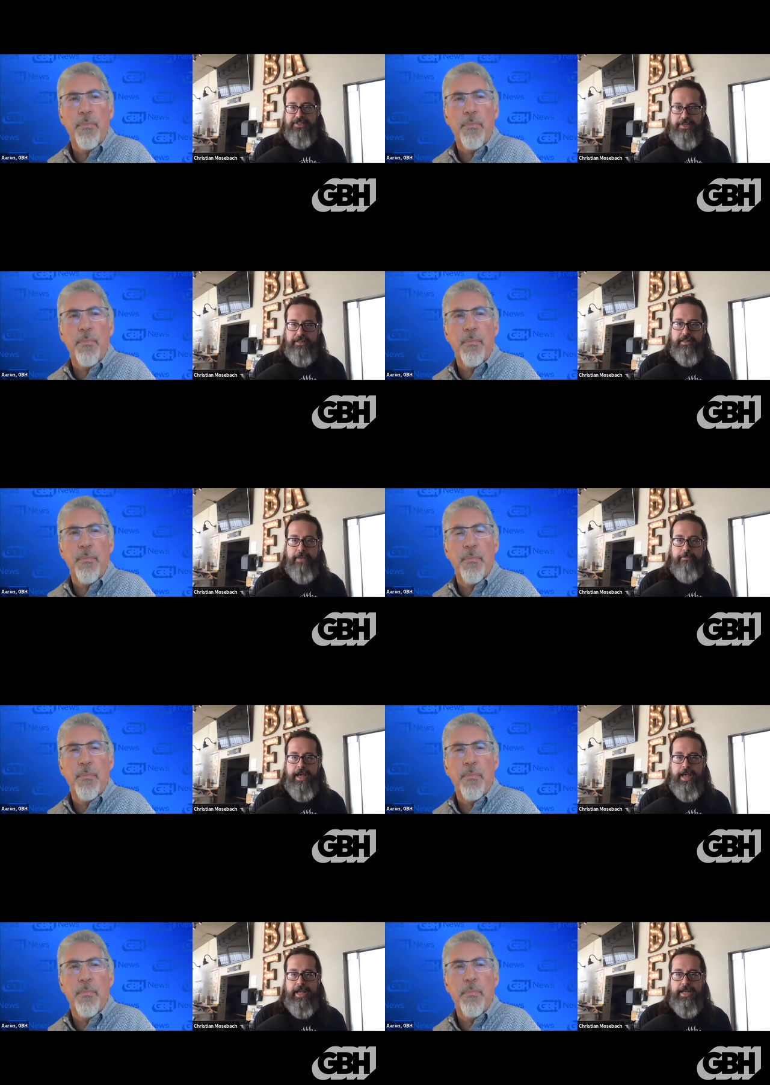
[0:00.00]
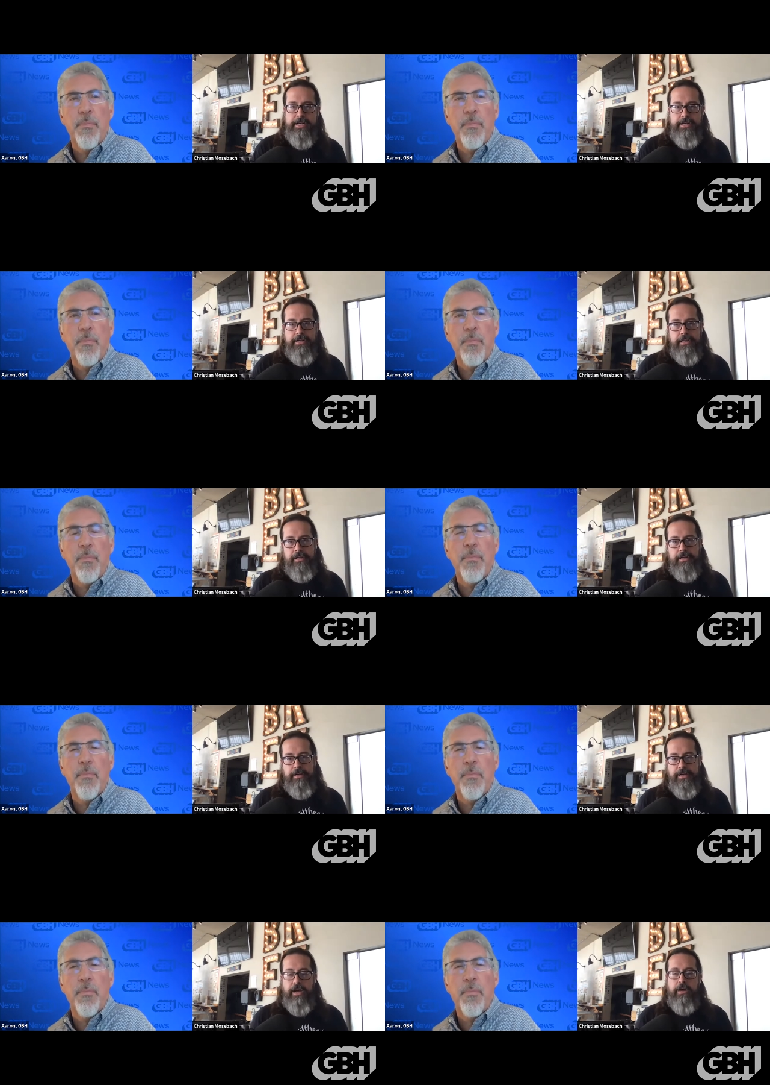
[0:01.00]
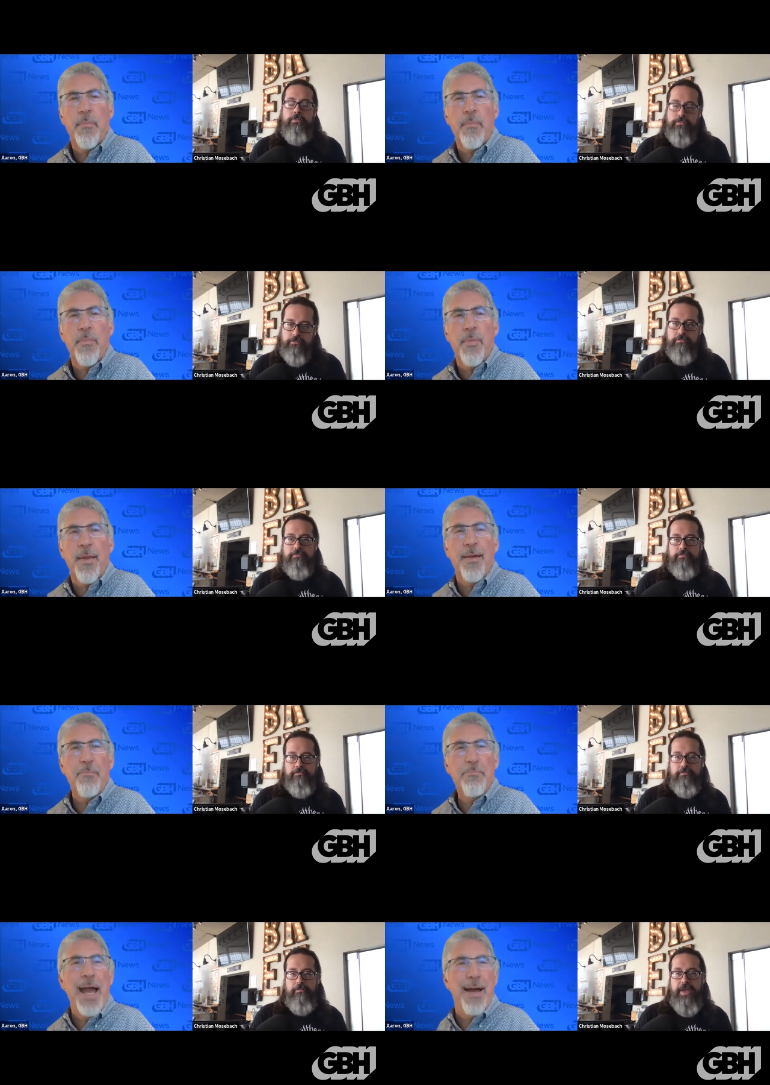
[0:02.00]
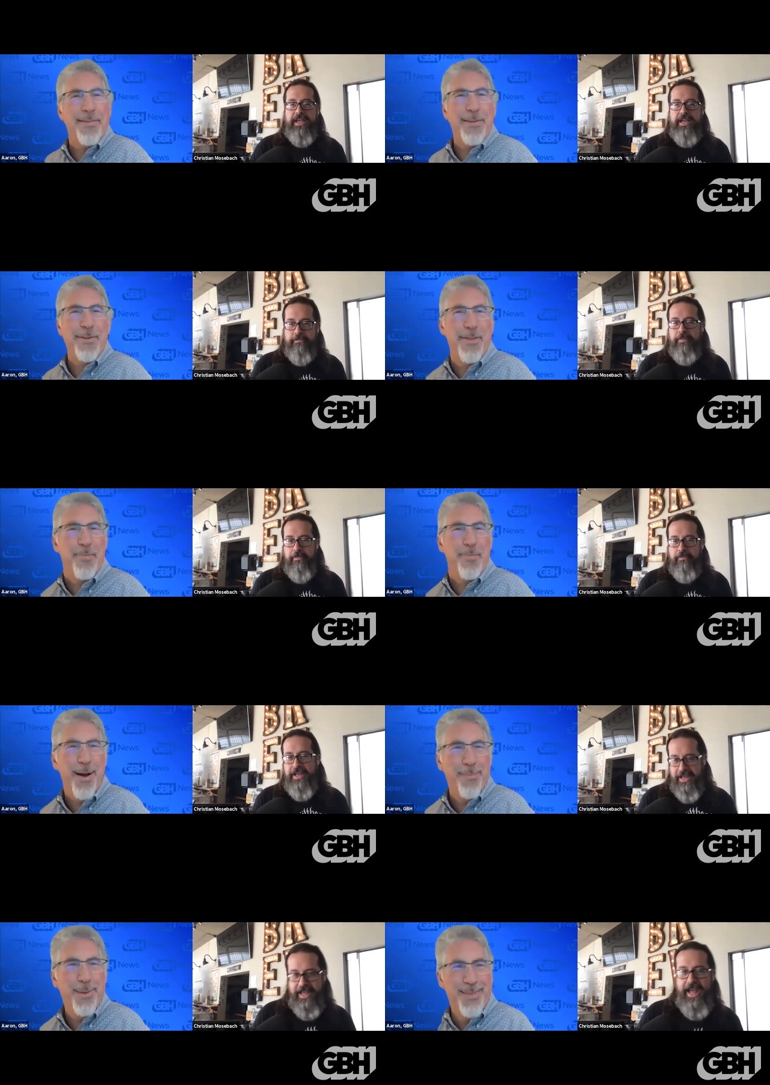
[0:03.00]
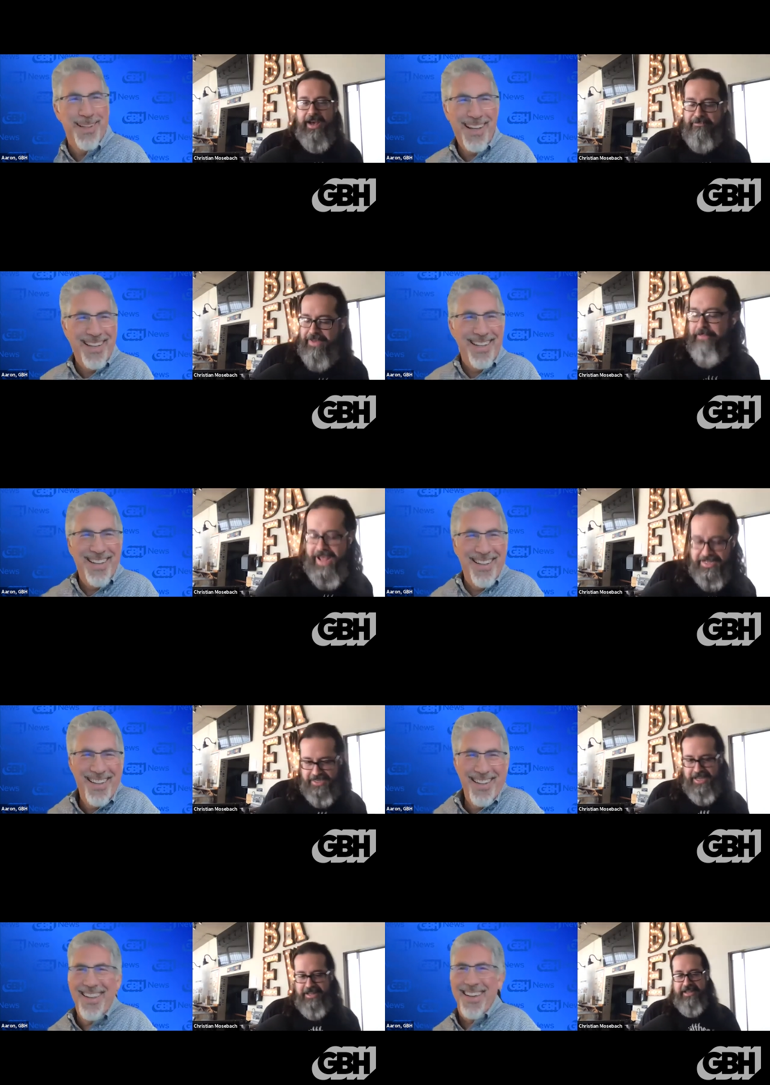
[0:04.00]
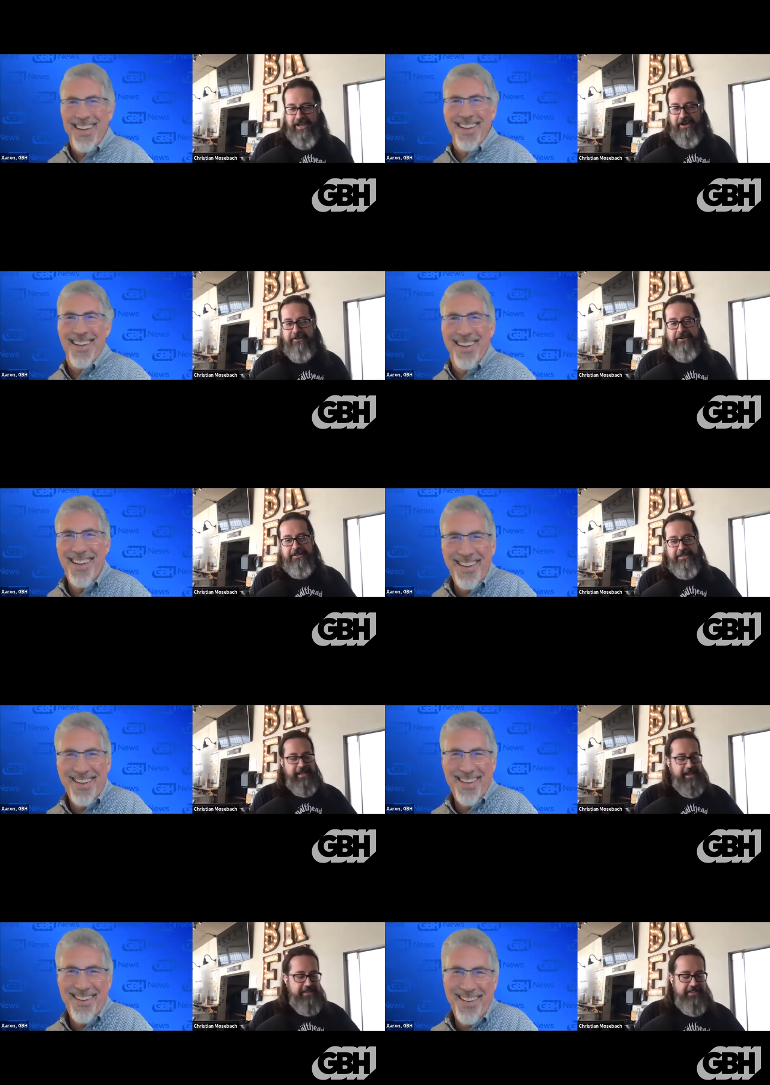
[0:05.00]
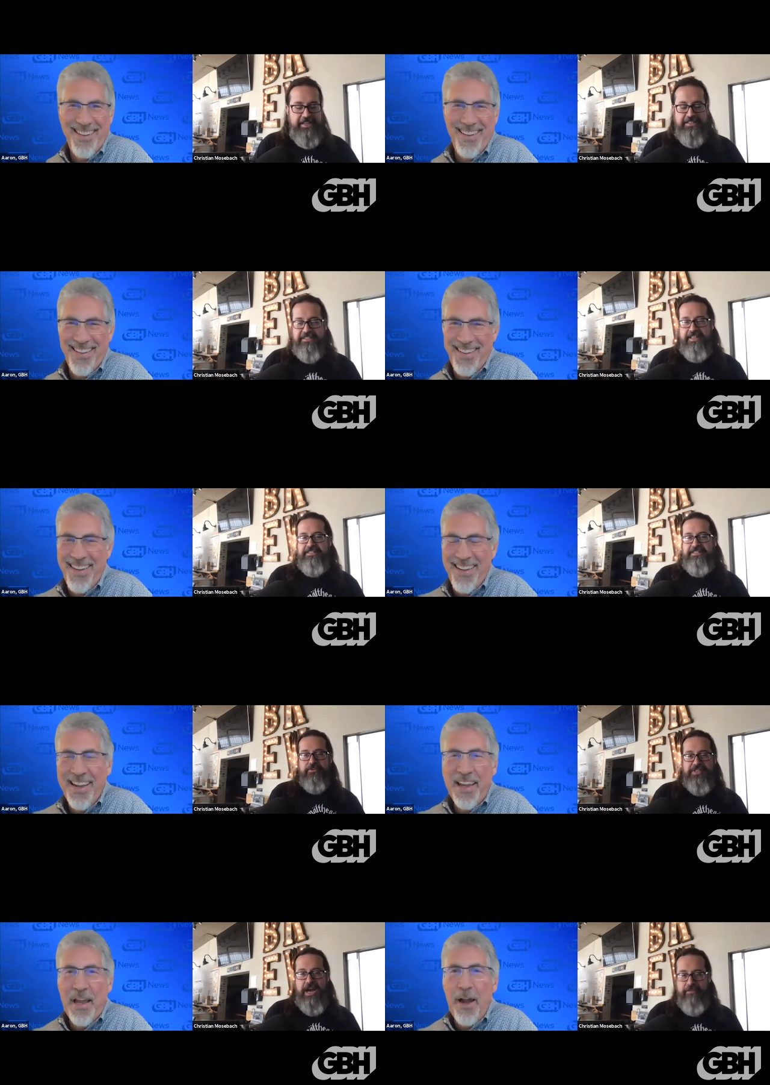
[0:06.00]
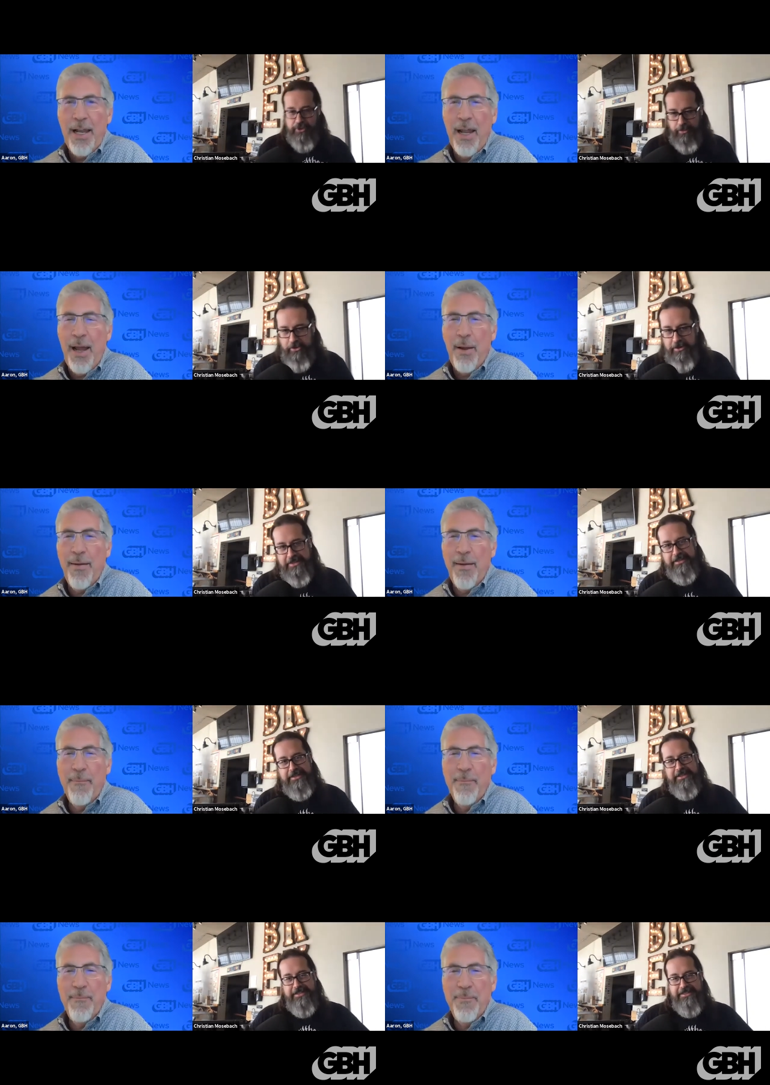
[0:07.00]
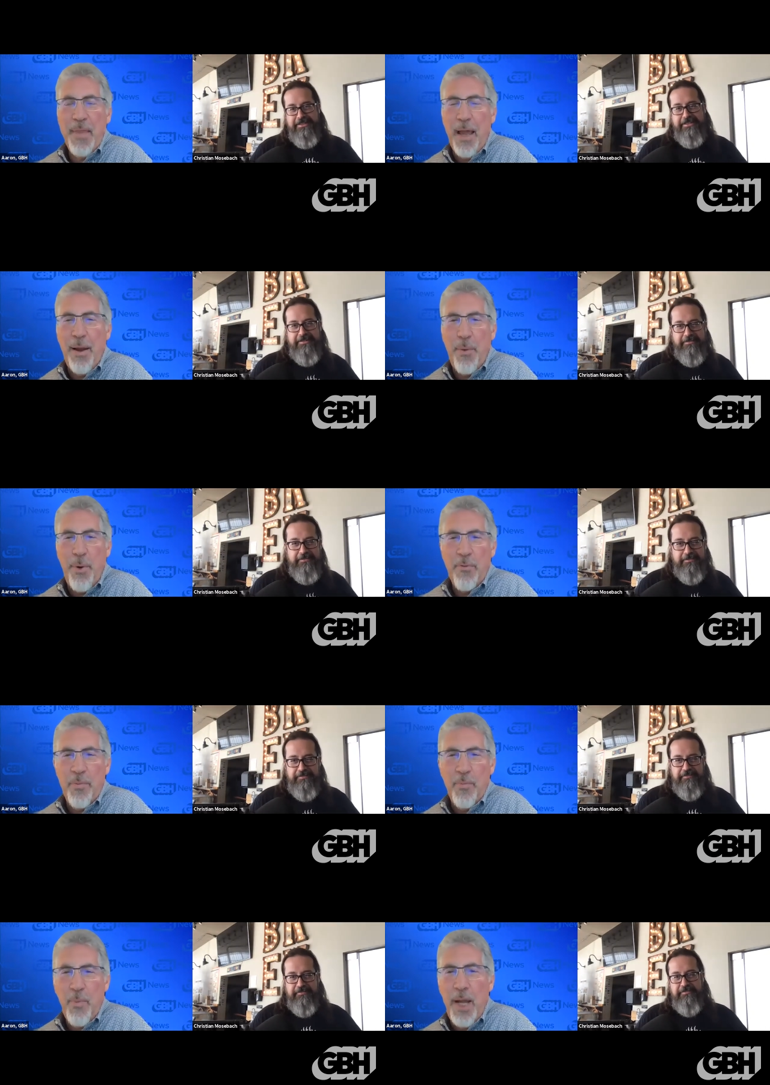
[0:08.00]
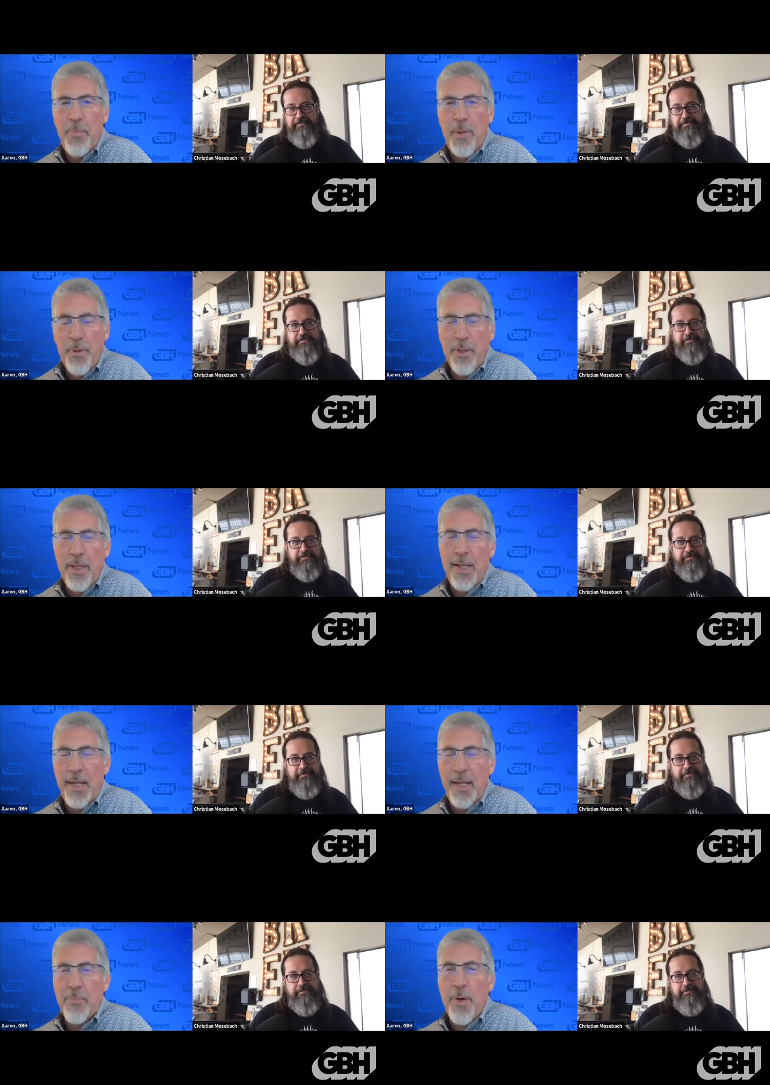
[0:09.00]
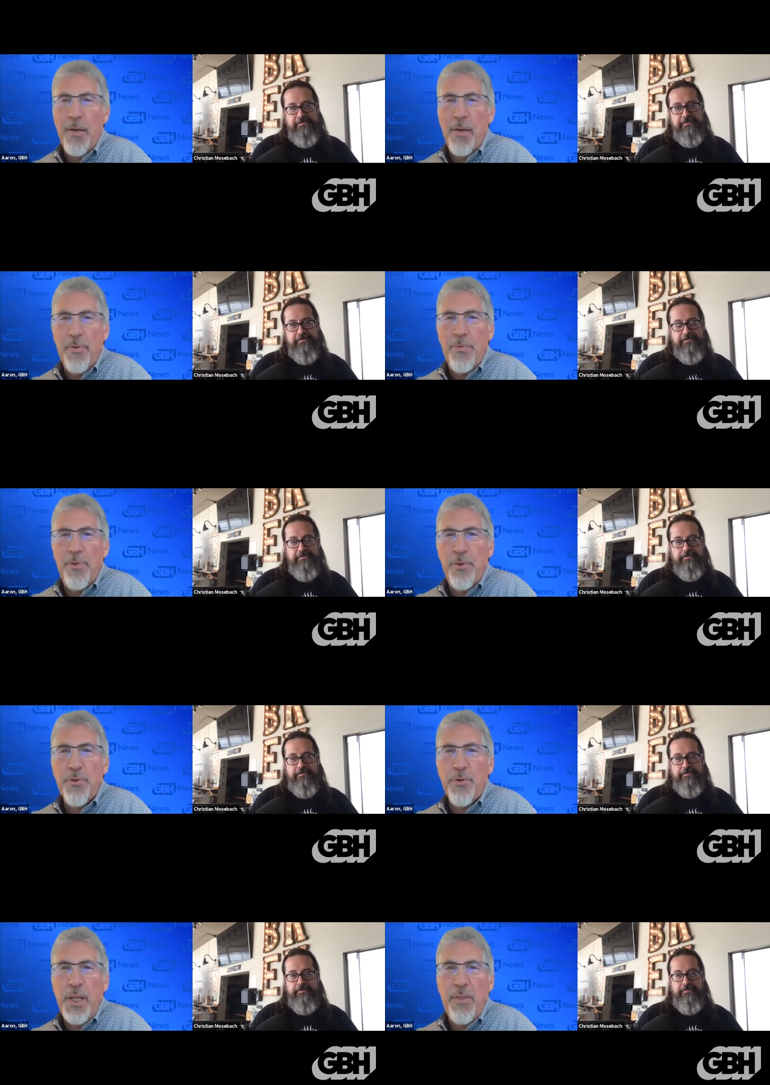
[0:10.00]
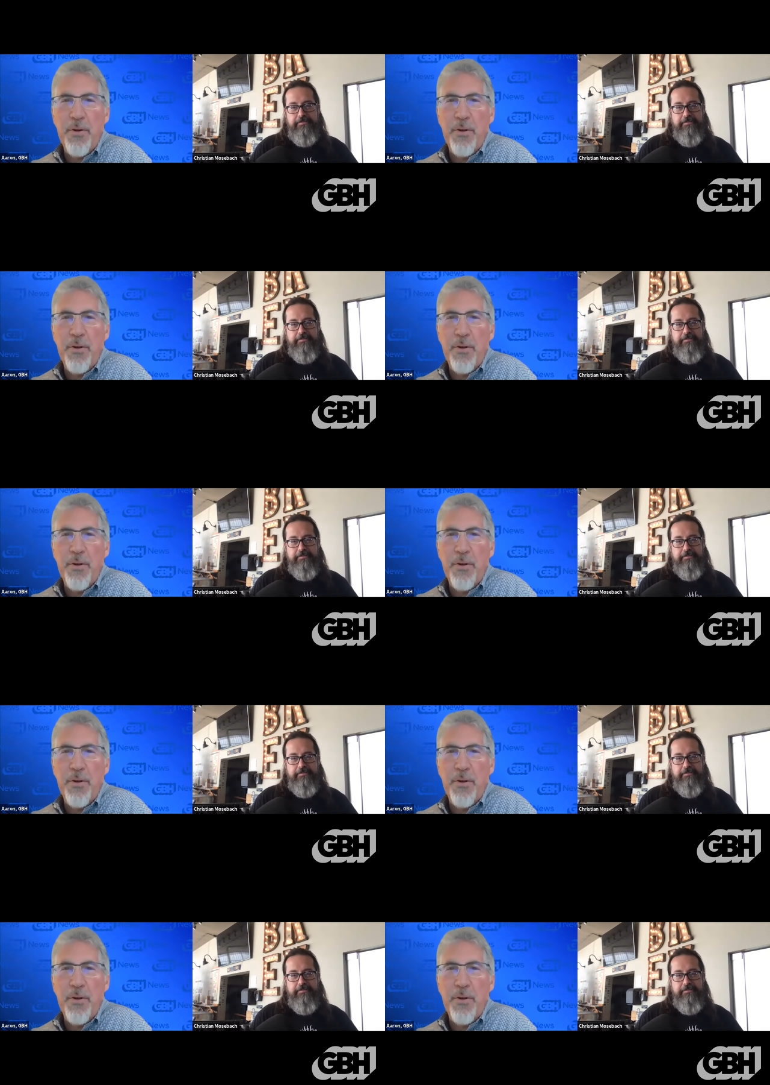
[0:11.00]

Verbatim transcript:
Speaker 1: present that may, you know. Mask it, the problem. Yeah, ma mask it,
Speaker 2: yeah.
Speaker 1: it, it's, it's still
Speaker 2: salvageable. I, I want to remind people that at the bottom of your screen,